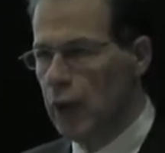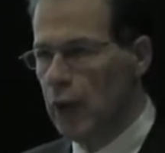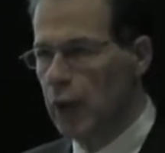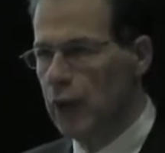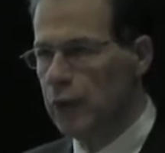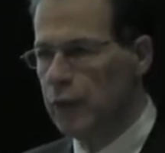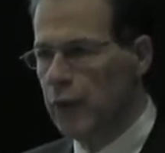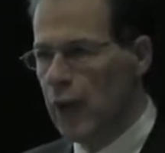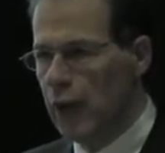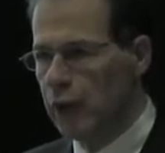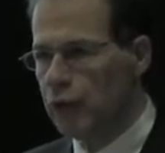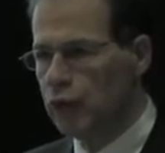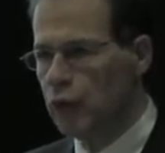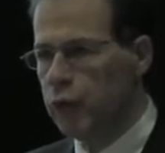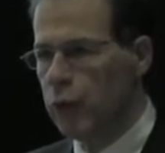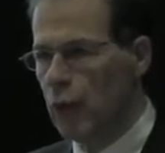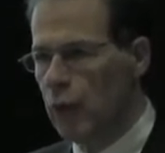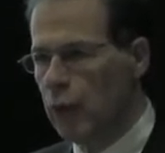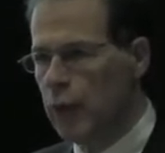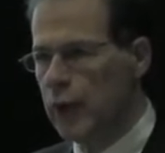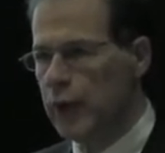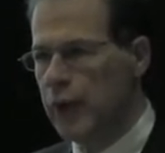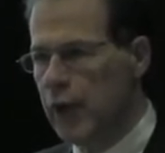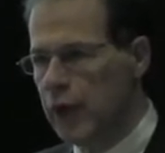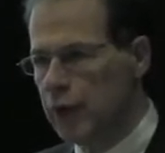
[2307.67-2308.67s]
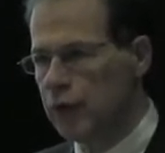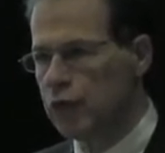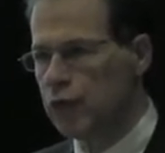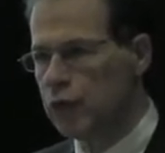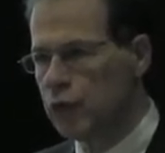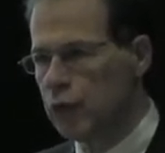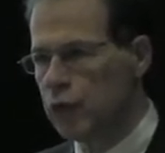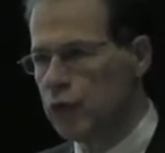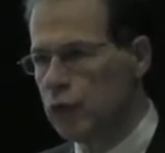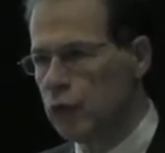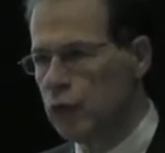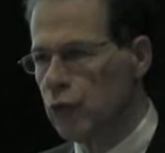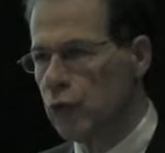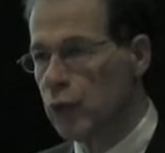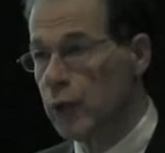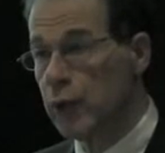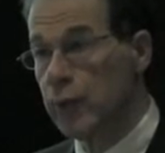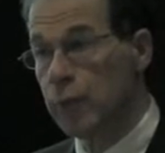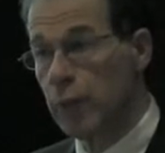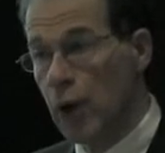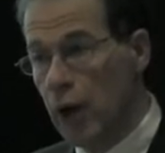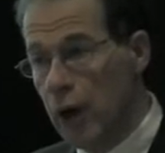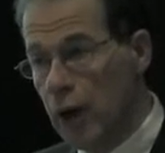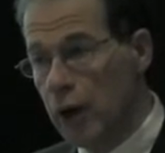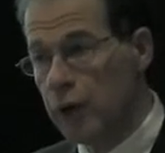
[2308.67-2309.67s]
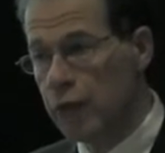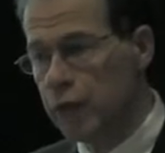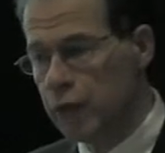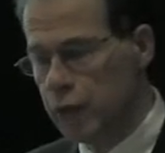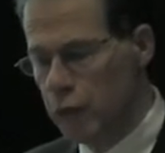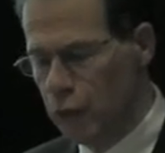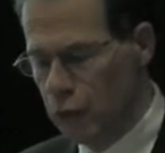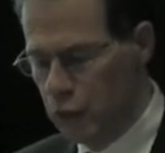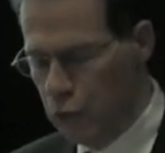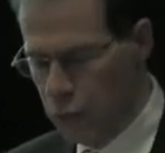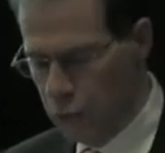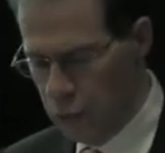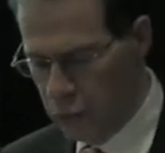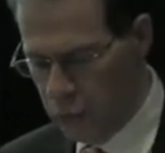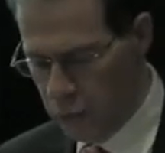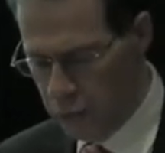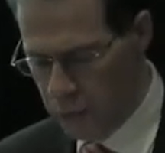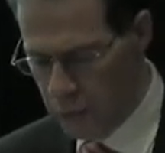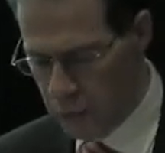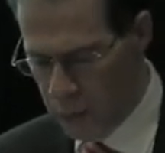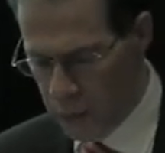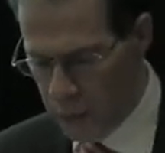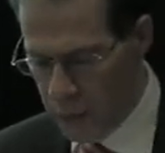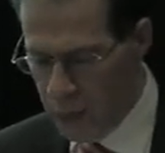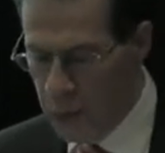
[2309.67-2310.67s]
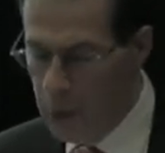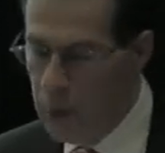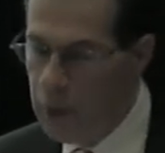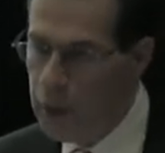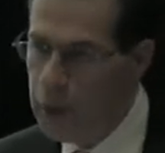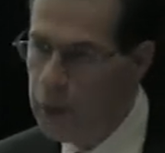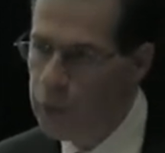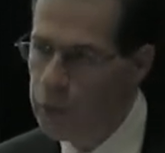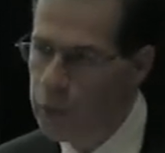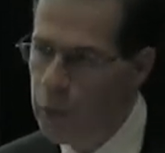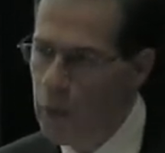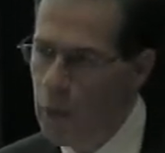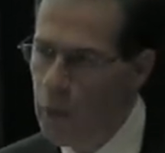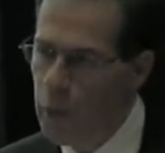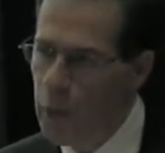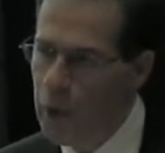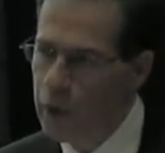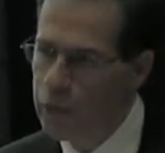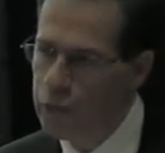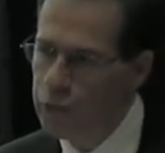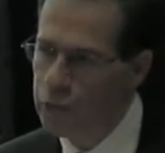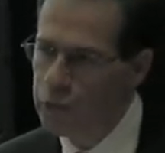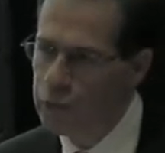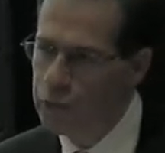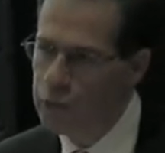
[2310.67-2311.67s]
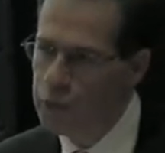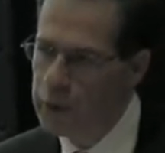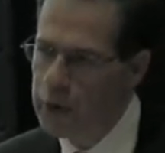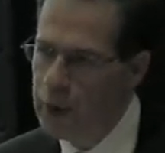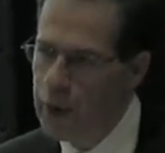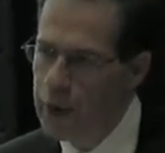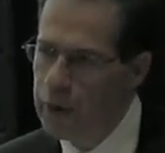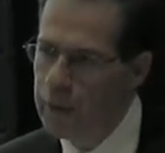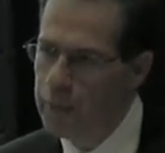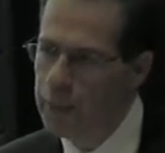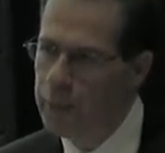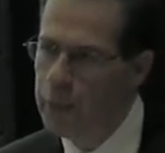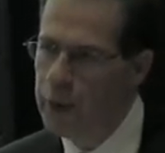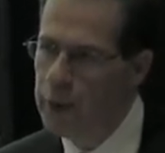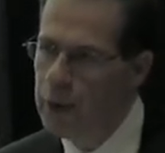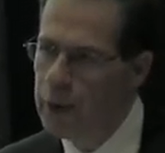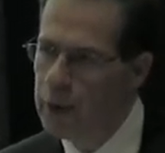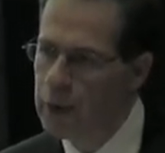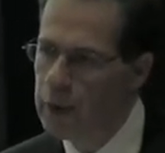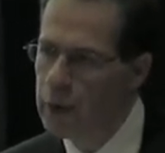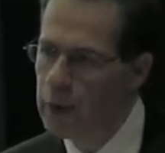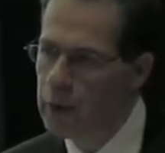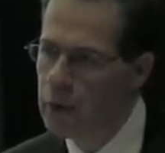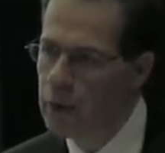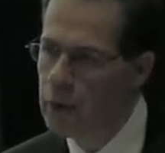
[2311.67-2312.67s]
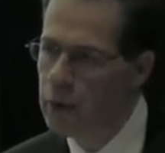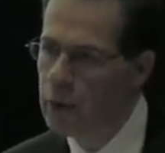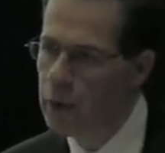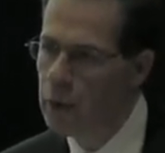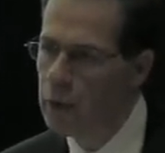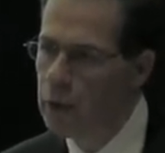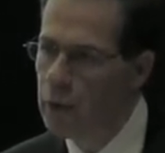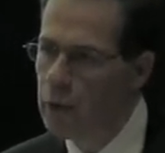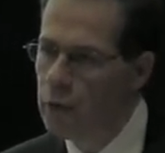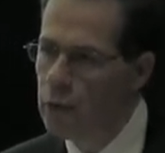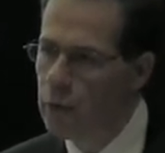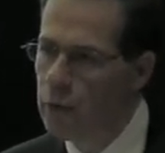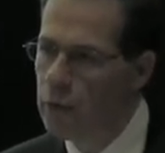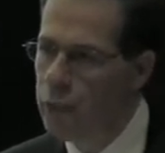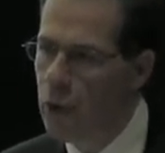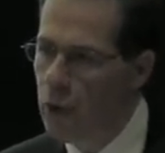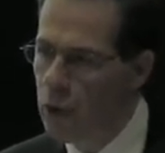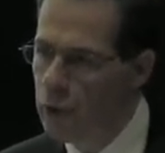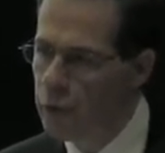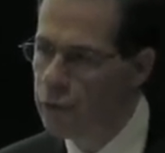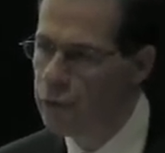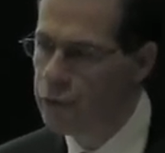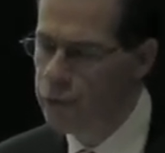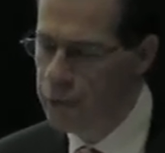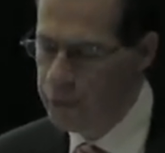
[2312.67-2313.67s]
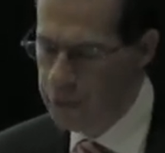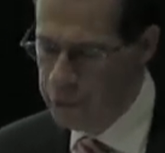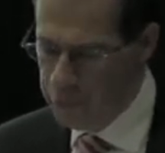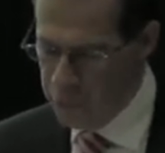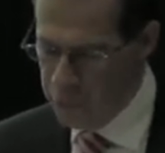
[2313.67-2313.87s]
And that's what one has to do, in my view, if one wants to get big policy